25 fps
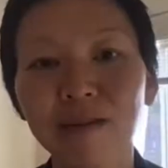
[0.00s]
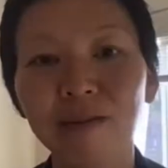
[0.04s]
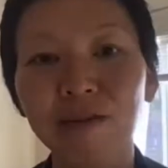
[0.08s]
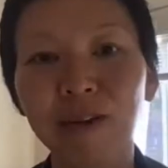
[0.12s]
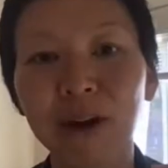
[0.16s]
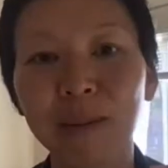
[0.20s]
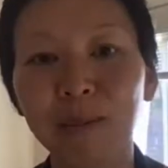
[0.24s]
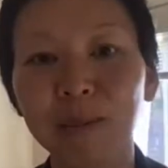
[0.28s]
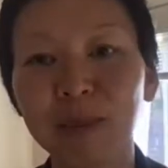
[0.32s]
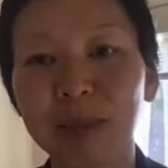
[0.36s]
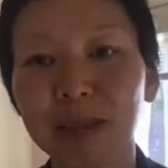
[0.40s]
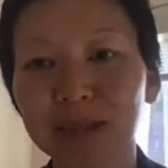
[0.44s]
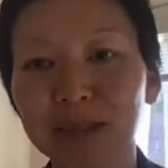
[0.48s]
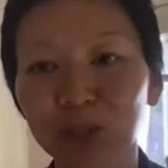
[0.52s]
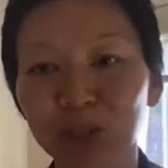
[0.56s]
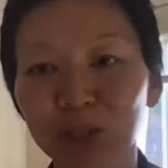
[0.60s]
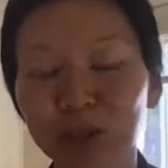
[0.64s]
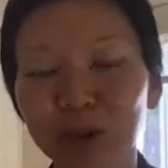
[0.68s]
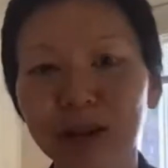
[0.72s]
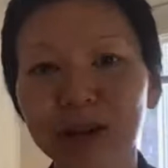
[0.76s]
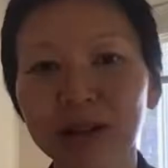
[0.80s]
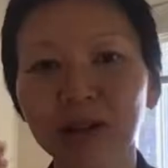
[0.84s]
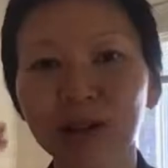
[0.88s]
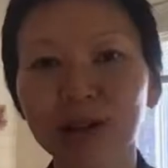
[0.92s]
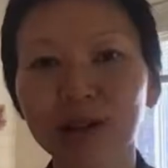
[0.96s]
From the
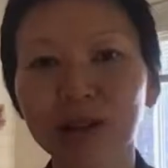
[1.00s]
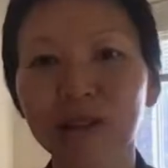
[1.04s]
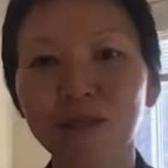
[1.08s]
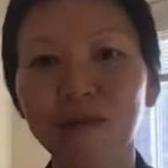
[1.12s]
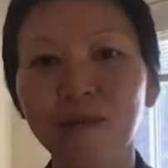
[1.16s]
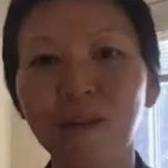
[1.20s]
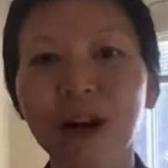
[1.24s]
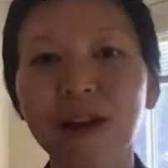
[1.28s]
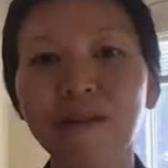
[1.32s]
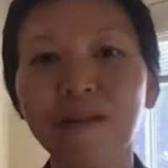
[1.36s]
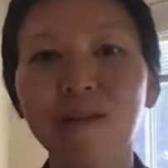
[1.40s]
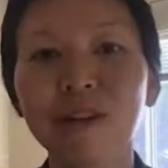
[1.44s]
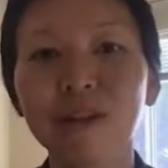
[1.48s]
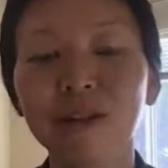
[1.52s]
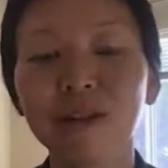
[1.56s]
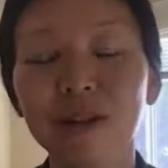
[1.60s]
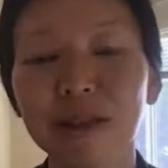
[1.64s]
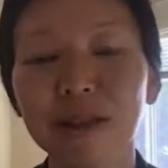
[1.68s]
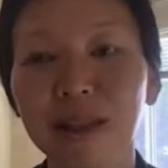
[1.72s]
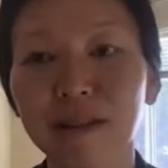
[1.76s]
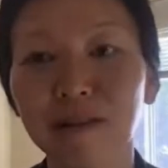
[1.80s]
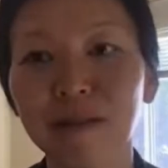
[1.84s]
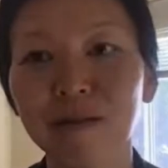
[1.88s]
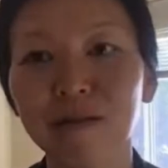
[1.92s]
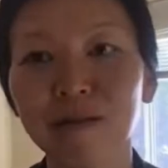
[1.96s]
200 to 500
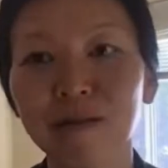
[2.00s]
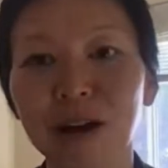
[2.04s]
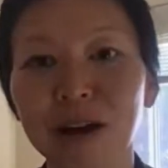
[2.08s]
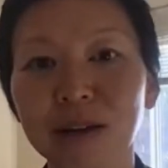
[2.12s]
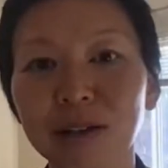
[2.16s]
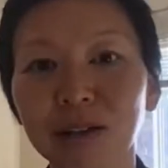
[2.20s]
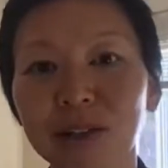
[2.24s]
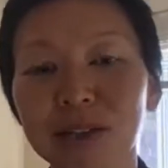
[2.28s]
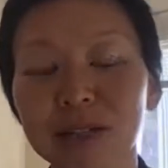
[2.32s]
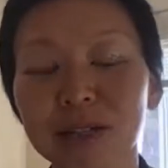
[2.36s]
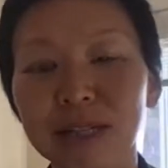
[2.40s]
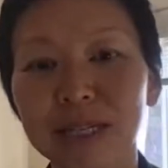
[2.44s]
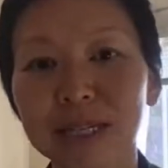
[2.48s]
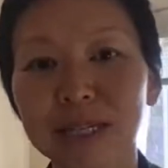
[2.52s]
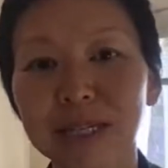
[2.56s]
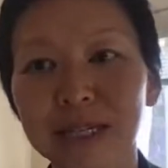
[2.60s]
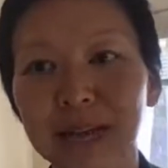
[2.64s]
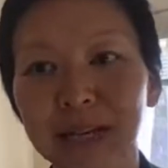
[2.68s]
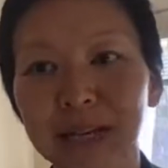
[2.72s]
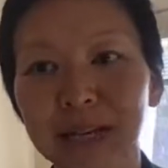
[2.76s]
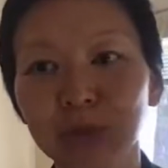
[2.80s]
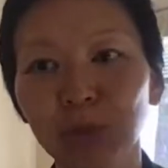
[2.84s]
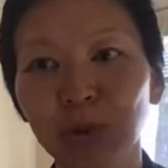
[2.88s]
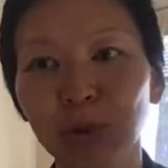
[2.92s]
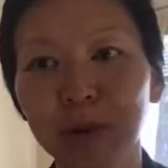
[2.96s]
level of consciousness,
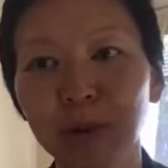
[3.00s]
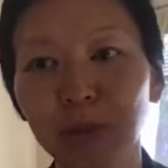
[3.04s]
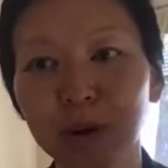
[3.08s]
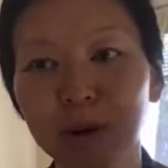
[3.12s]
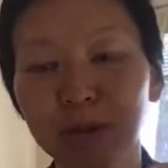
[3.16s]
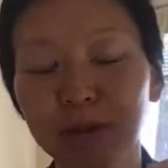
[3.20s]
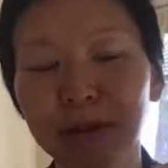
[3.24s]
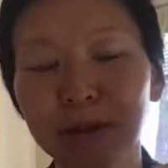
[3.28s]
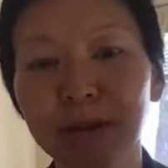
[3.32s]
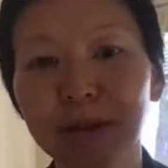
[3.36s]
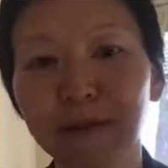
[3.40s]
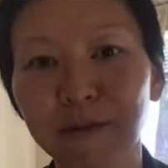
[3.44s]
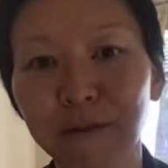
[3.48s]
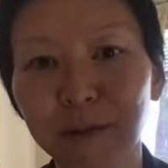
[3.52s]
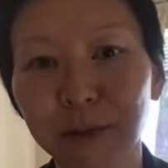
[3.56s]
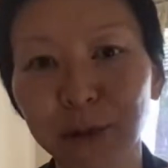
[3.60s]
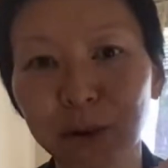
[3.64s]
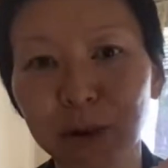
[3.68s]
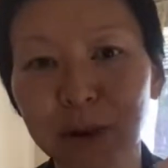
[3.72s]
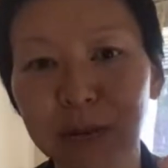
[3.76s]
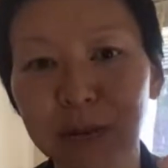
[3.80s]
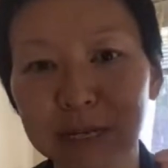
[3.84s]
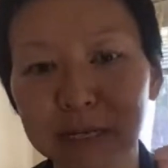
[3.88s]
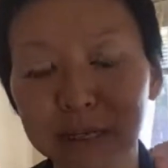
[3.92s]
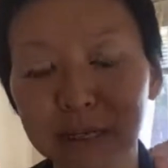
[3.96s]
that's where we're really
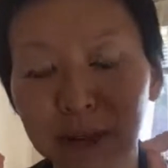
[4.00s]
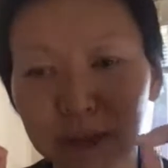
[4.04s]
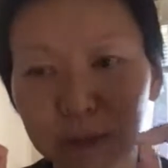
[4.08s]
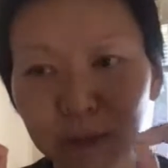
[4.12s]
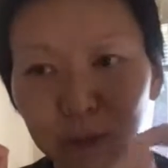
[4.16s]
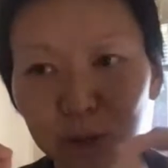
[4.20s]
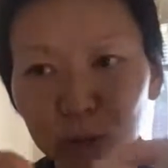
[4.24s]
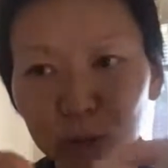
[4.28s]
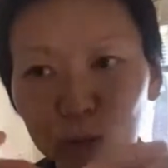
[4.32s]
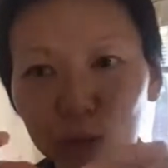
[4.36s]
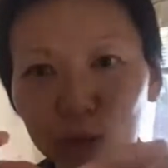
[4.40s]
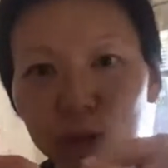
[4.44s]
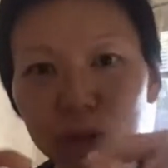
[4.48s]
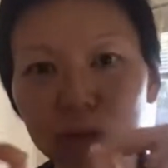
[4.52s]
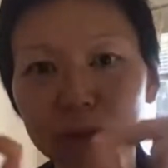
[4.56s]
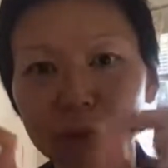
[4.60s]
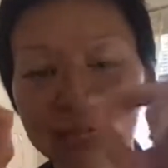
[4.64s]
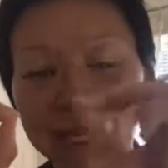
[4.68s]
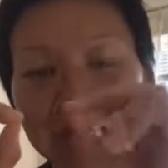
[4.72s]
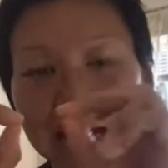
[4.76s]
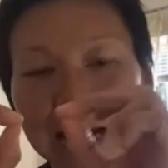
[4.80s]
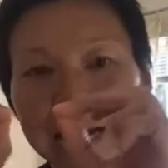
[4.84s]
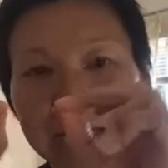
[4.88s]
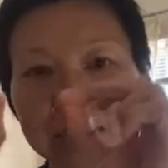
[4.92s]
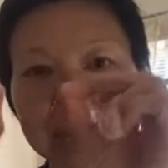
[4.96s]
focused on tools,
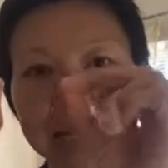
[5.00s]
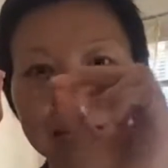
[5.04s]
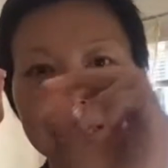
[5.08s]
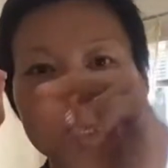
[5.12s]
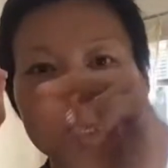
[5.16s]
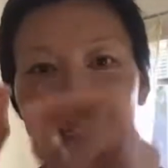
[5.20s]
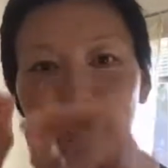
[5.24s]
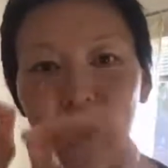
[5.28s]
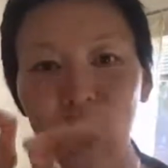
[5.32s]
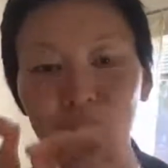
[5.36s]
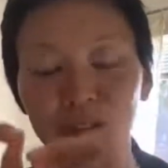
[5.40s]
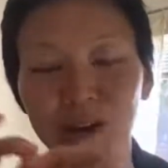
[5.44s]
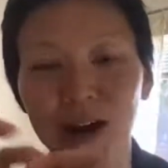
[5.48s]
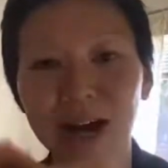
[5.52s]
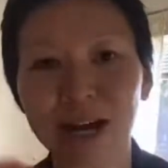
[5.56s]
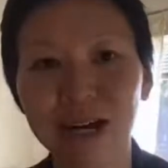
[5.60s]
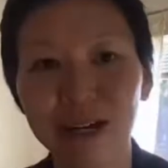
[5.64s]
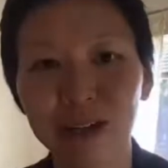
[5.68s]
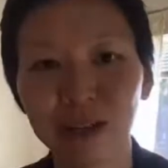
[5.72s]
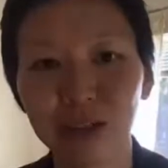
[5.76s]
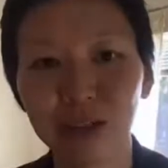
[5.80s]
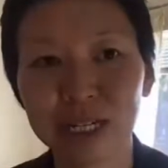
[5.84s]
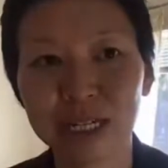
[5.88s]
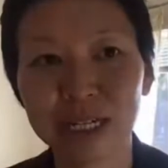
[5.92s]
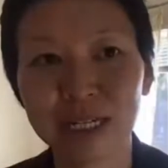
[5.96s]
tactics, and
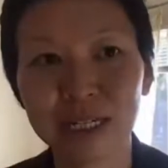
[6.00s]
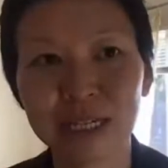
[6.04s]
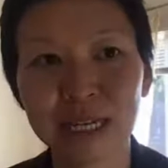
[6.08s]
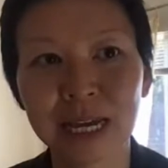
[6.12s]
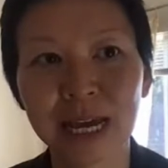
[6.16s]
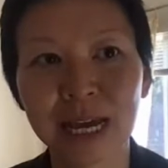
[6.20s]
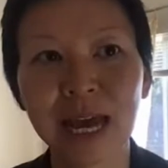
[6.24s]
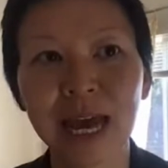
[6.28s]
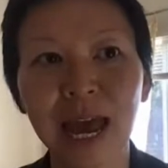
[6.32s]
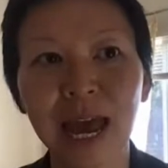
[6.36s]
strategies.